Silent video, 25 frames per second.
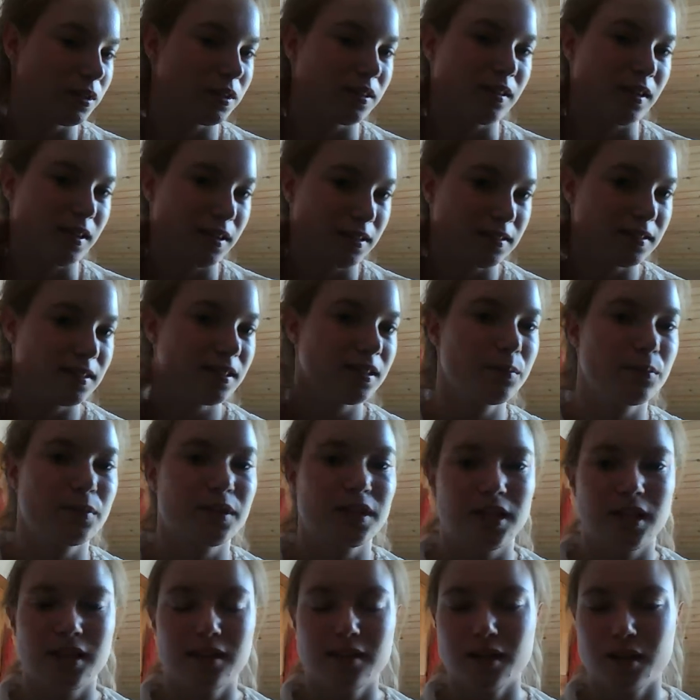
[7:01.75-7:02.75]
when they are
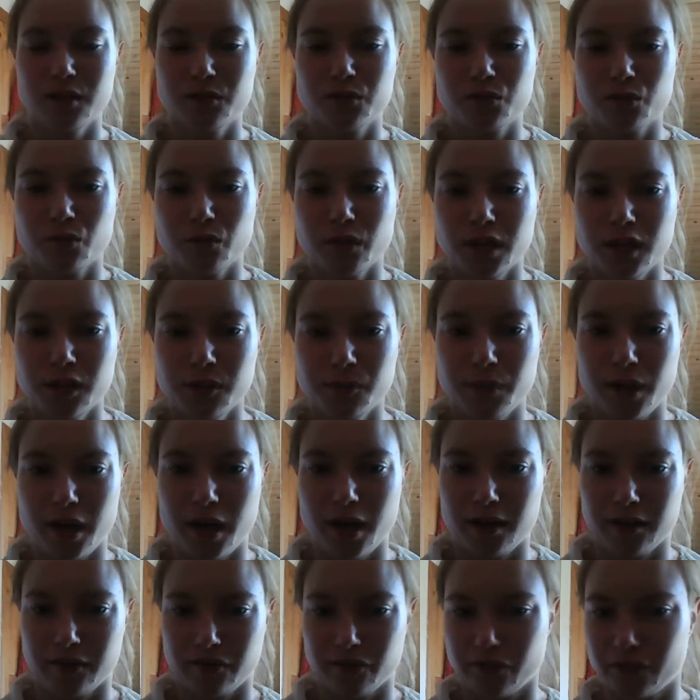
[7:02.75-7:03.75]
sleeping, and that's really
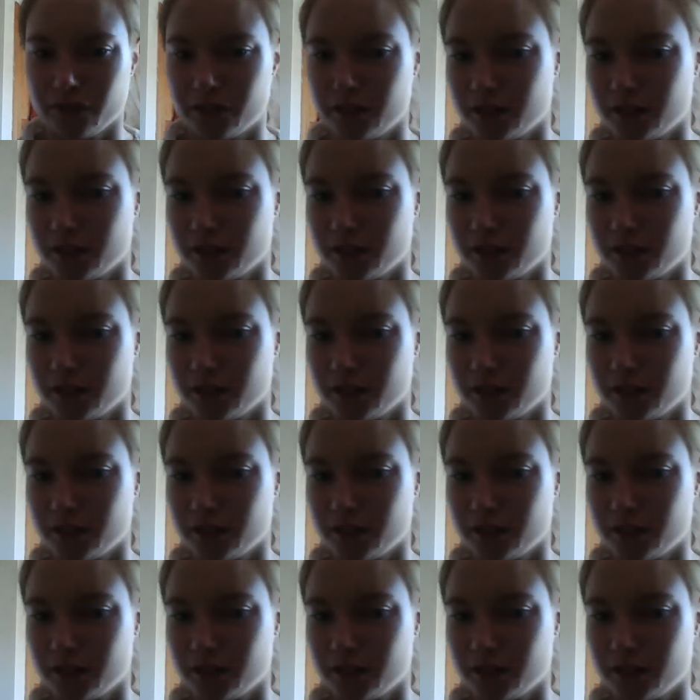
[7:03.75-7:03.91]
bad